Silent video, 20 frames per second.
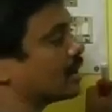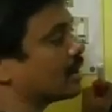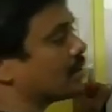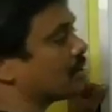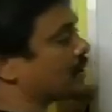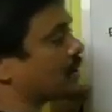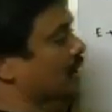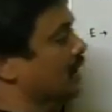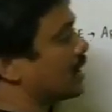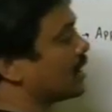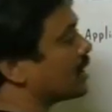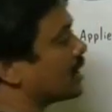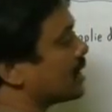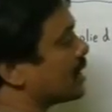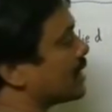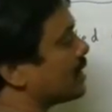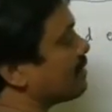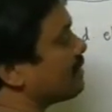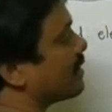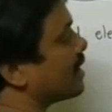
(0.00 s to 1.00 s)
Okay,
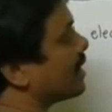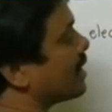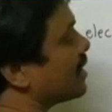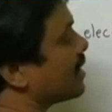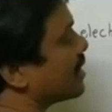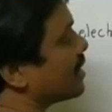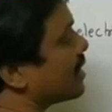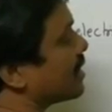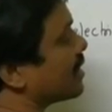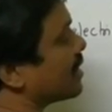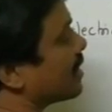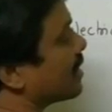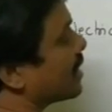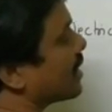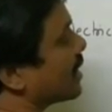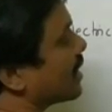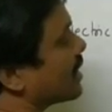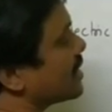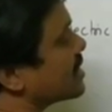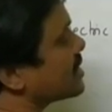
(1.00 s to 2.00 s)

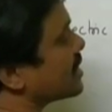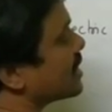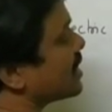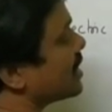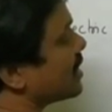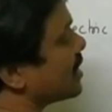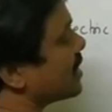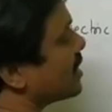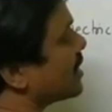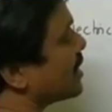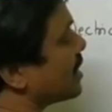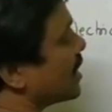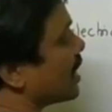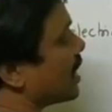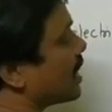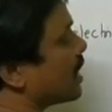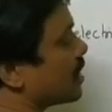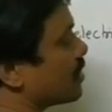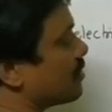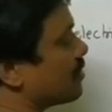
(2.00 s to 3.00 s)
E1, right side.
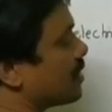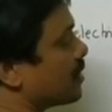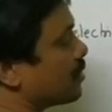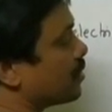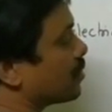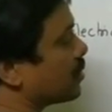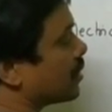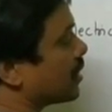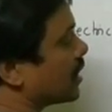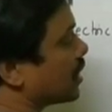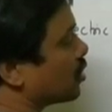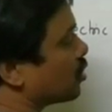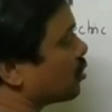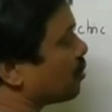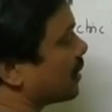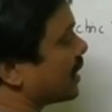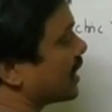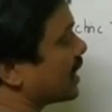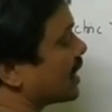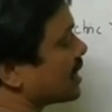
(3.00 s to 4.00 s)
Electric field due to
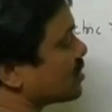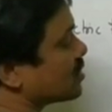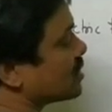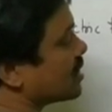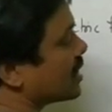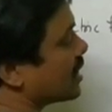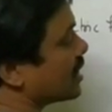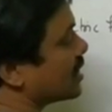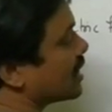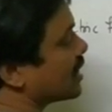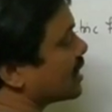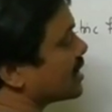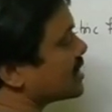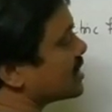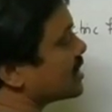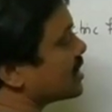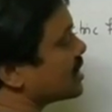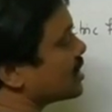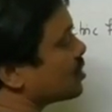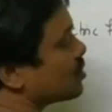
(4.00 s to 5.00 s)
negative plate also there, that
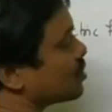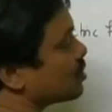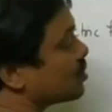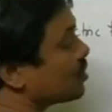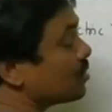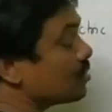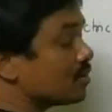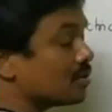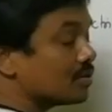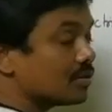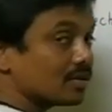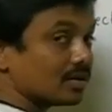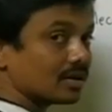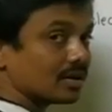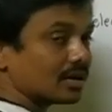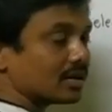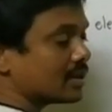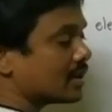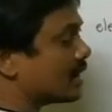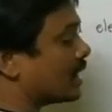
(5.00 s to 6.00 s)
is E2.
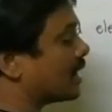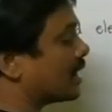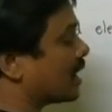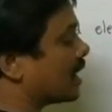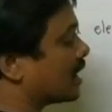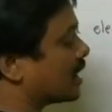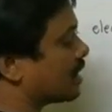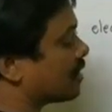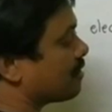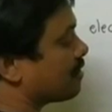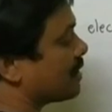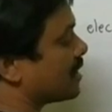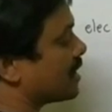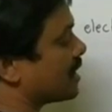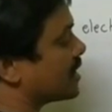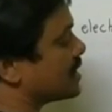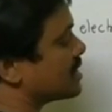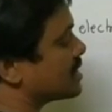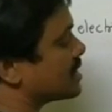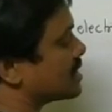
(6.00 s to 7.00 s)
The net electric
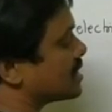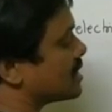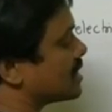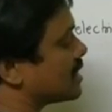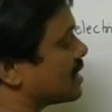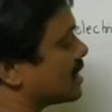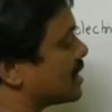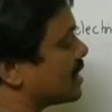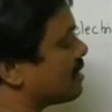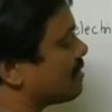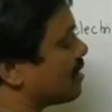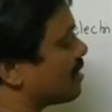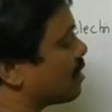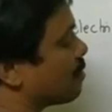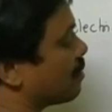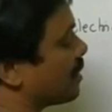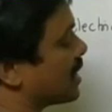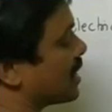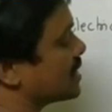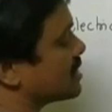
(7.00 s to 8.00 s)
field is
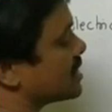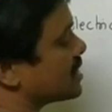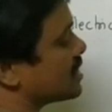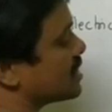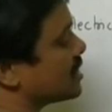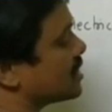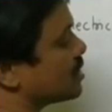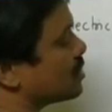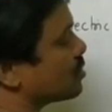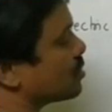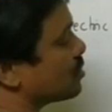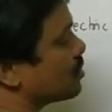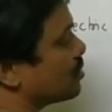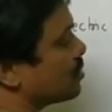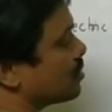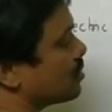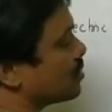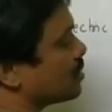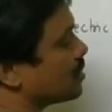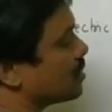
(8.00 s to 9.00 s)
E1 plus
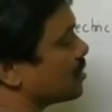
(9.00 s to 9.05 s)
E2,